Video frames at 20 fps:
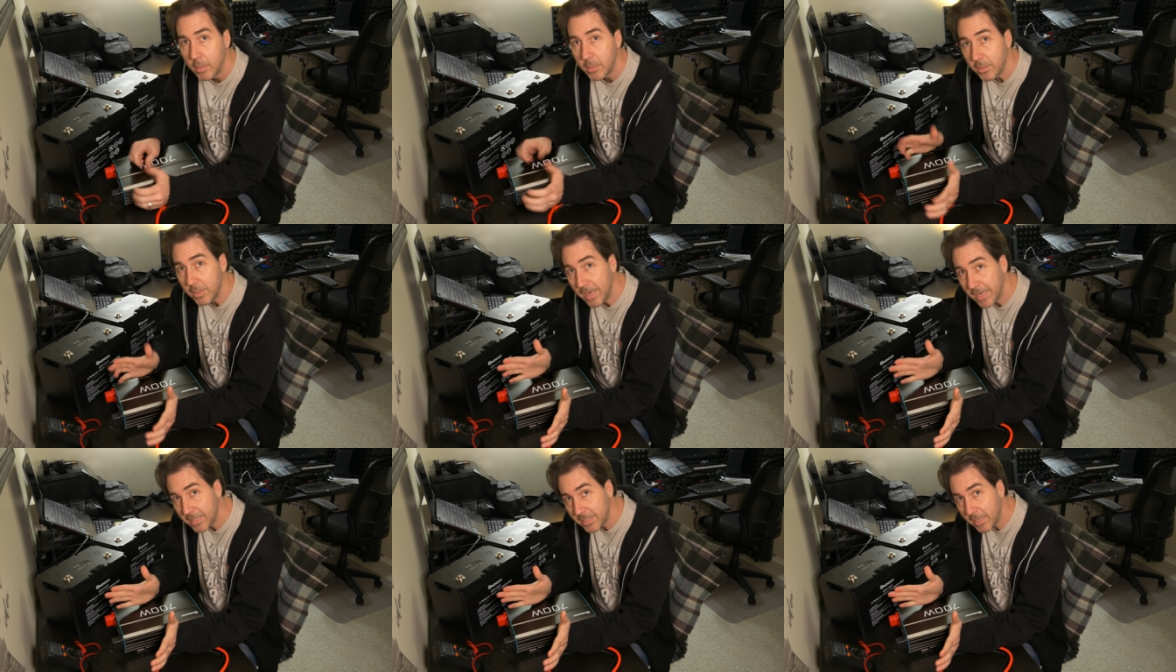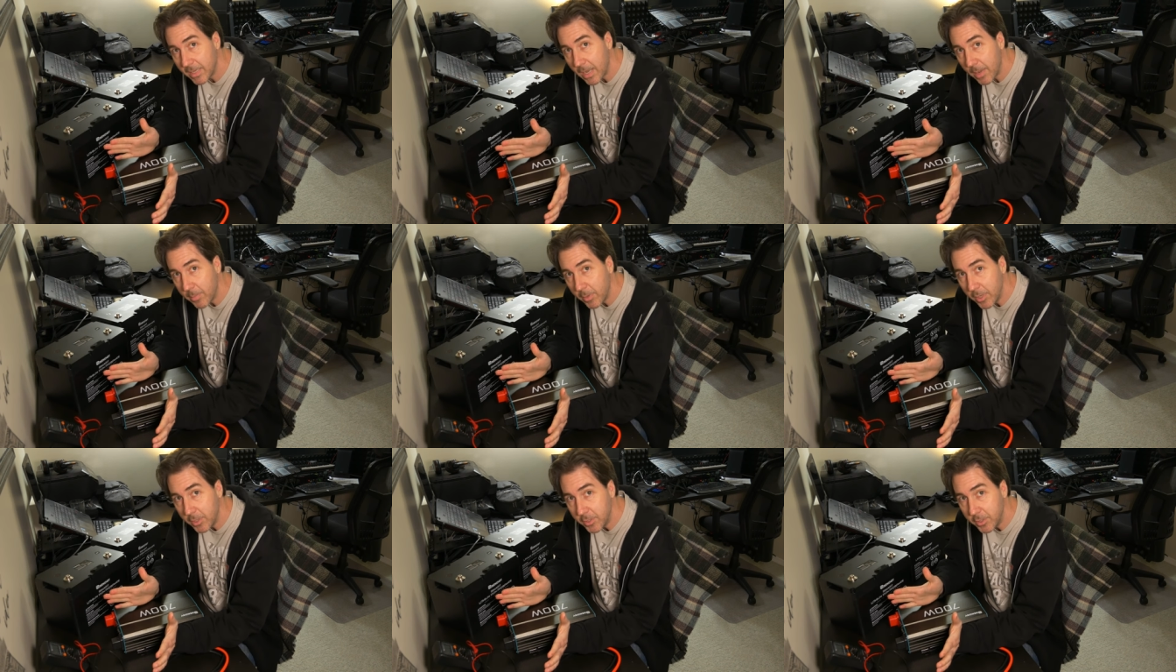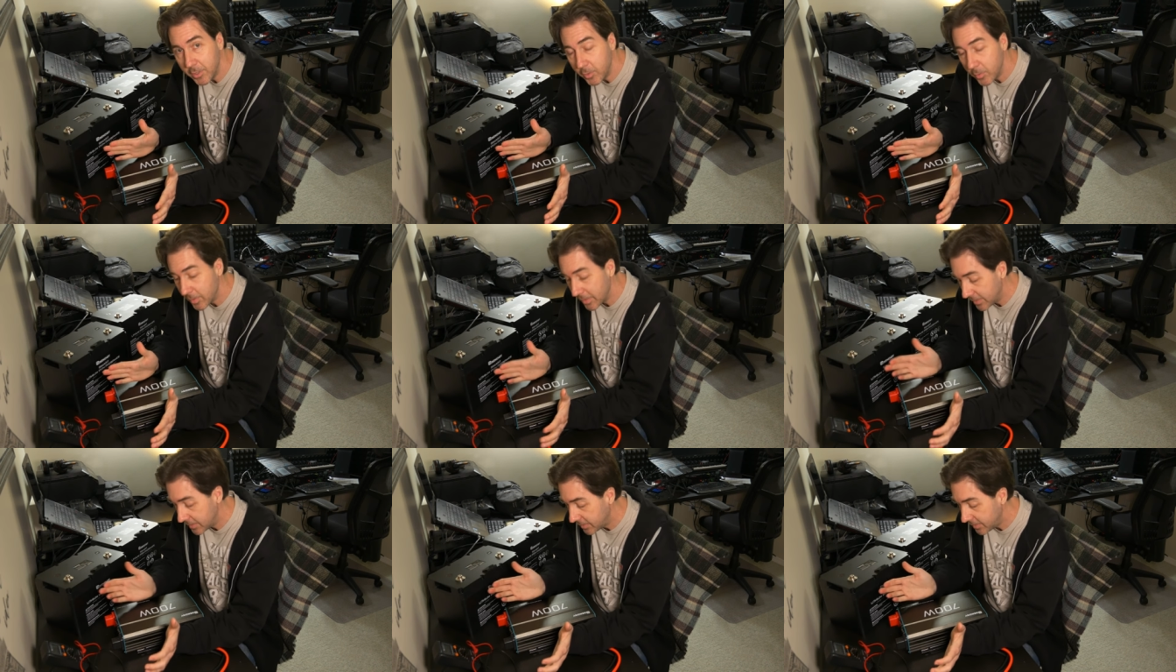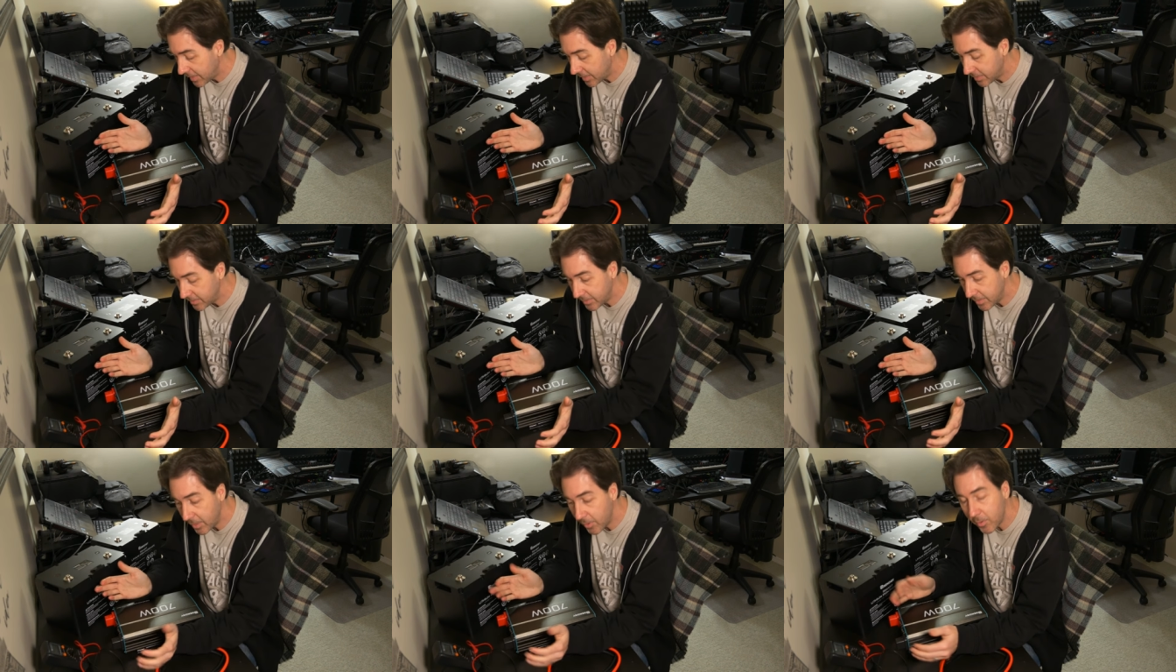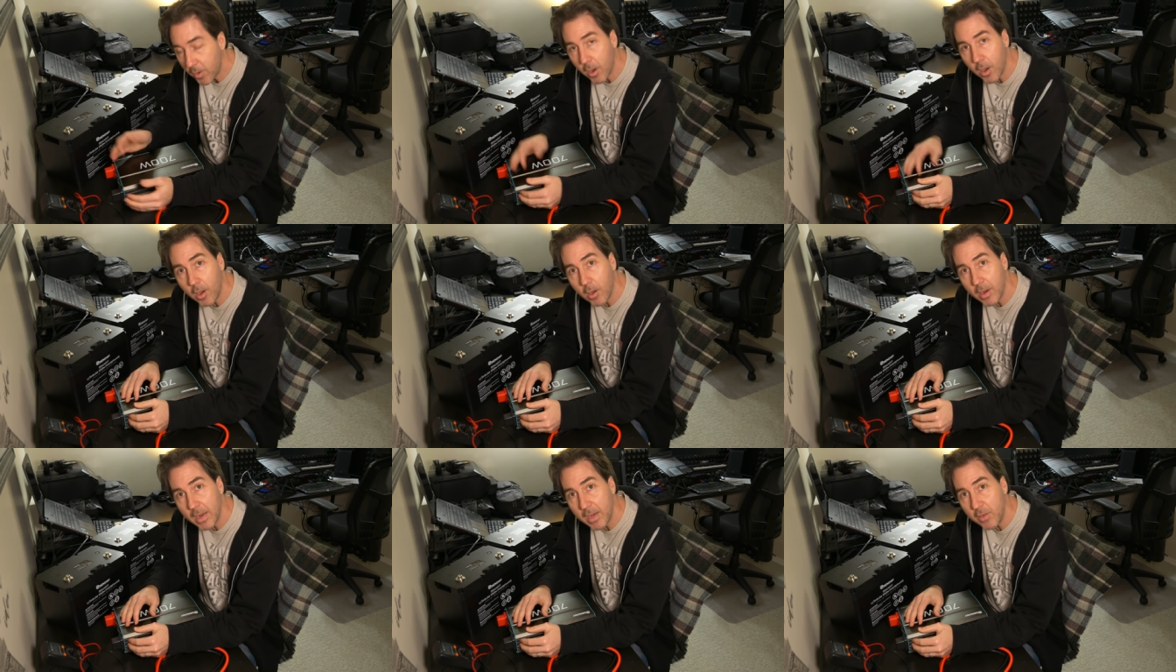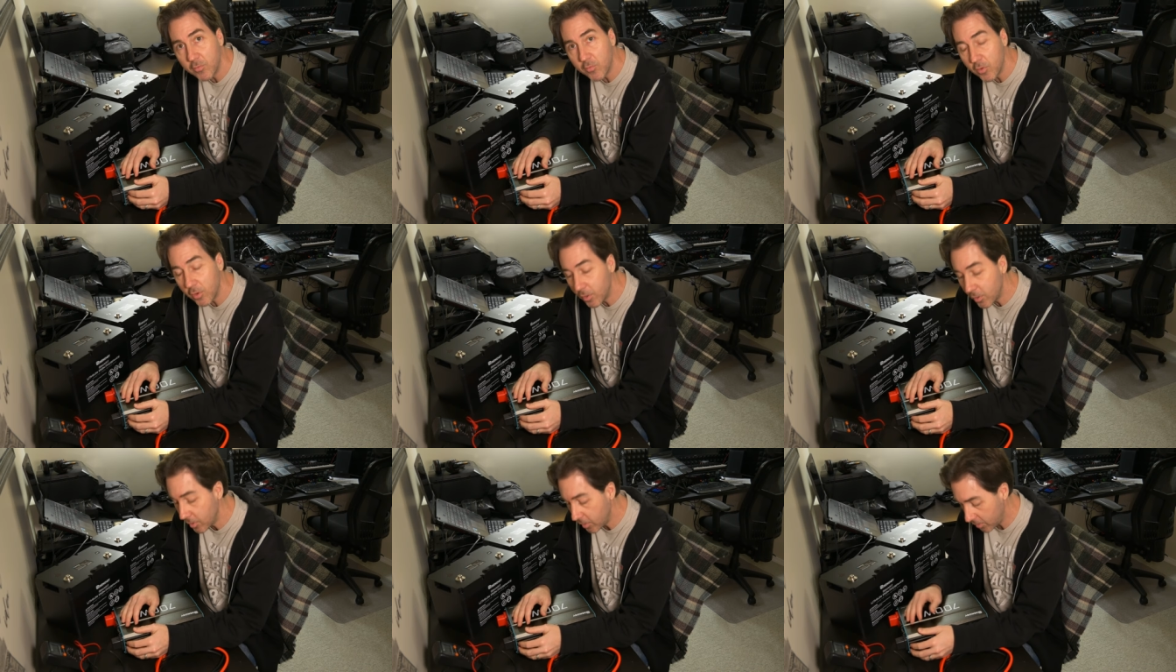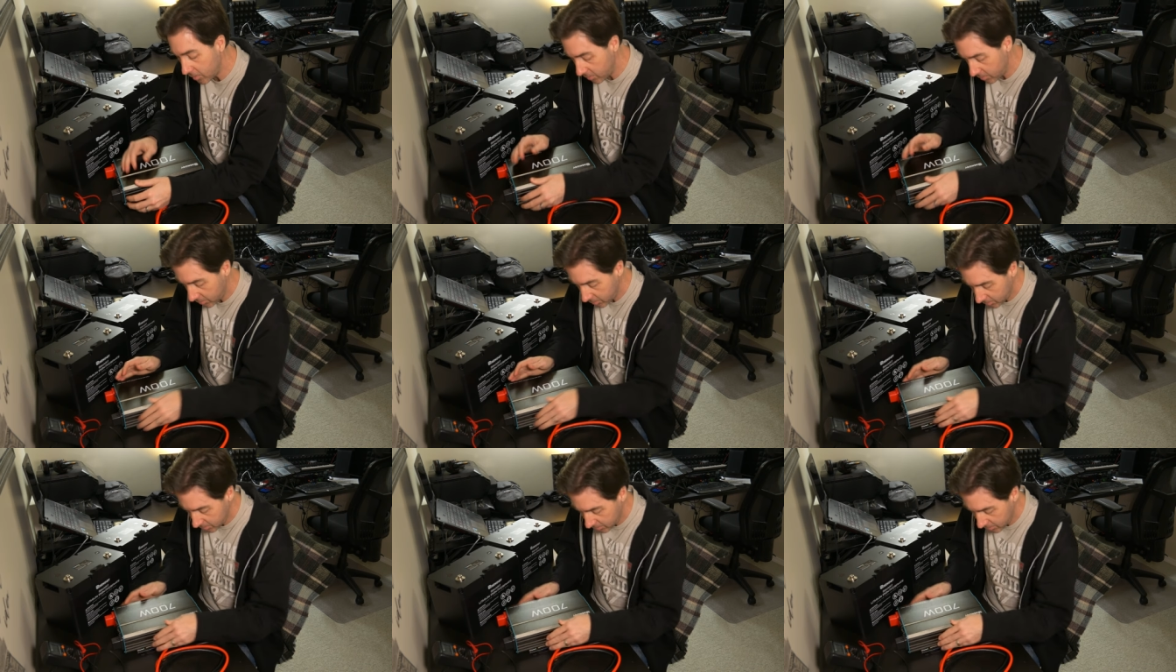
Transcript: So the next thing I'm going to do is test out our inverter.